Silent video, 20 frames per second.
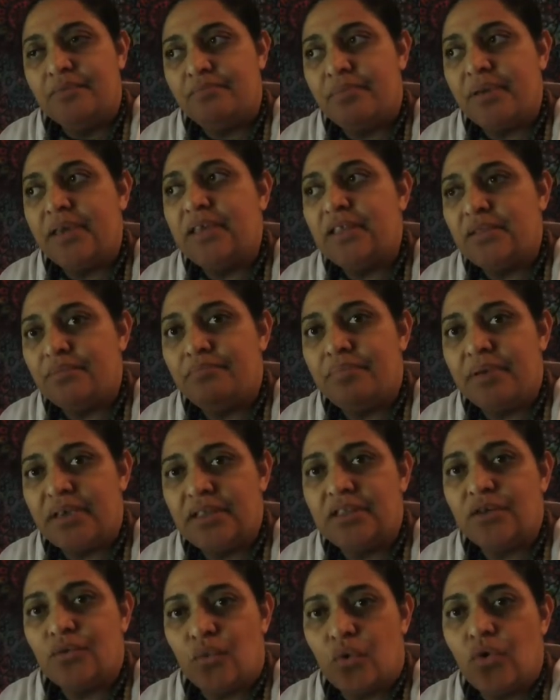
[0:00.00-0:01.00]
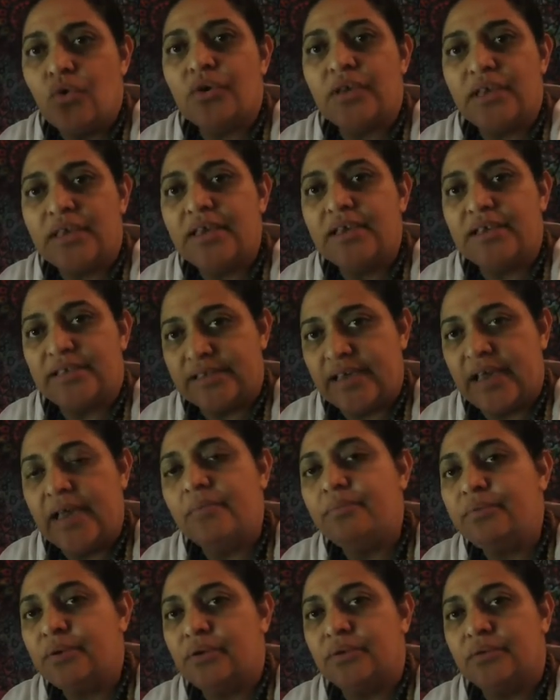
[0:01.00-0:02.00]
Be the walking
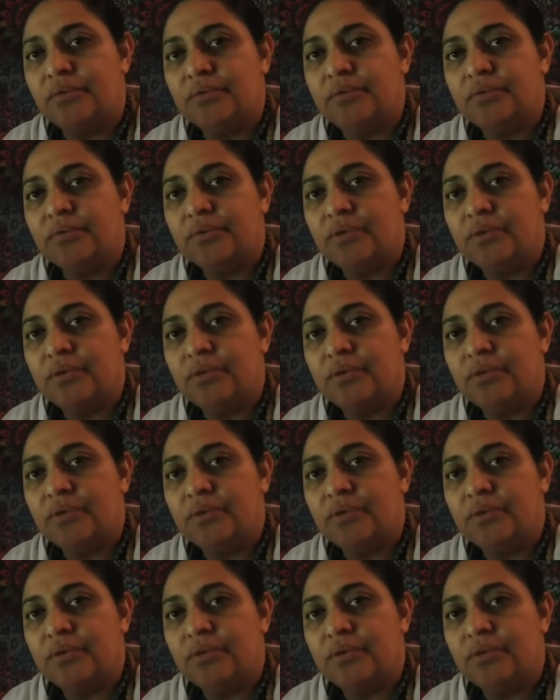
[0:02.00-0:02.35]
example.